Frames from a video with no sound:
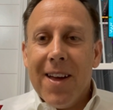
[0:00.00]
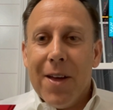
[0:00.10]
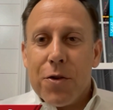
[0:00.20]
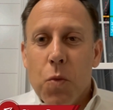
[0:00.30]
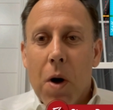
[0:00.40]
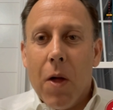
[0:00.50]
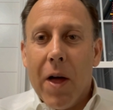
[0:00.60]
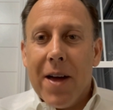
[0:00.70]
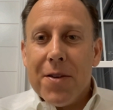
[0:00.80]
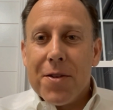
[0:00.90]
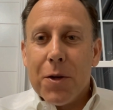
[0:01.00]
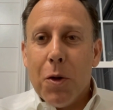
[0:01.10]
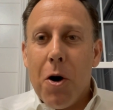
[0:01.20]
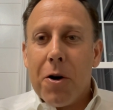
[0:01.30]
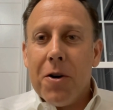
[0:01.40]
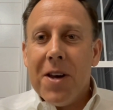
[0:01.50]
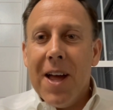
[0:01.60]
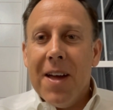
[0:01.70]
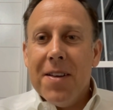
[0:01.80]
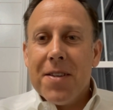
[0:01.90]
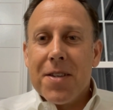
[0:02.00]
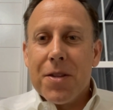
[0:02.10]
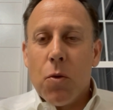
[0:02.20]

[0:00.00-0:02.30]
as well as the longer days,